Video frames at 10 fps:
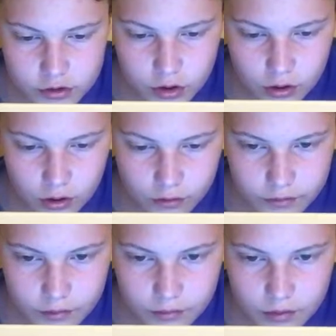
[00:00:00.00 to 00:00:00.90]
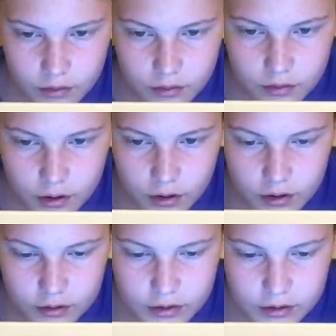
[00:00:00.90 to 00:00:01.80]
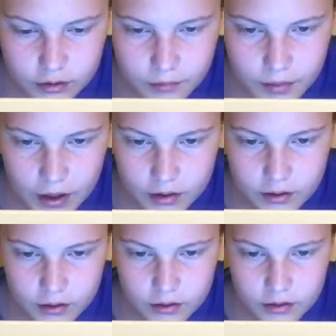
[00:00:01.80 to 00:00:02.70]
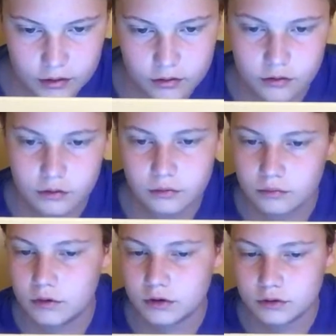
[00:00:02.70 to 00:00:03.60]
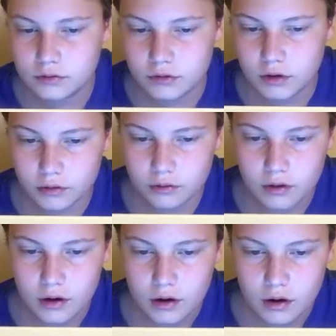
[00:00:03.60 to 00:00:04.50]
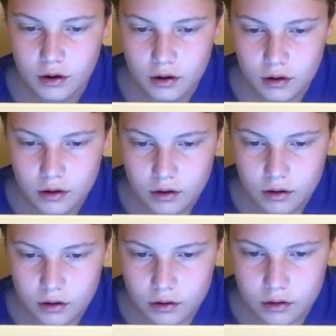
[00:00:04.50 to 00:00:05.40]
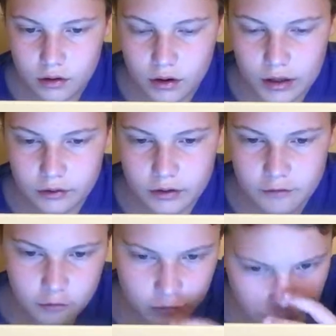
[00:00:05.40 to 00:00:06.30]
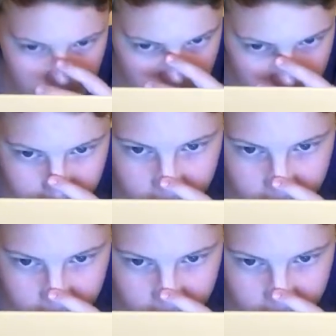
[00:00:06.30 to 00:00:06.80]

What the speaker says: all of them, and then come back, and then you will learn. I don't even remember this